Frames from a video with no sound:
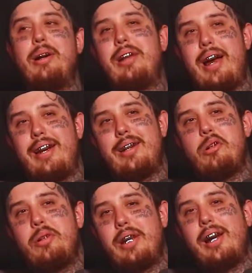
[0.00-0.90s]
bro, like
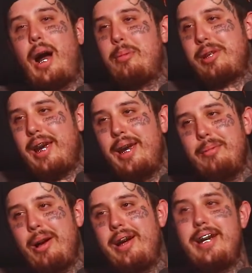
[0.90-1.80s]
happens. the cops
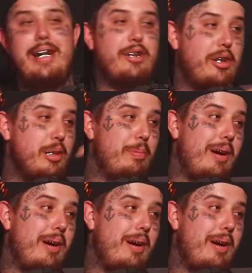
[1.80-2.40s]
came, right? He's on his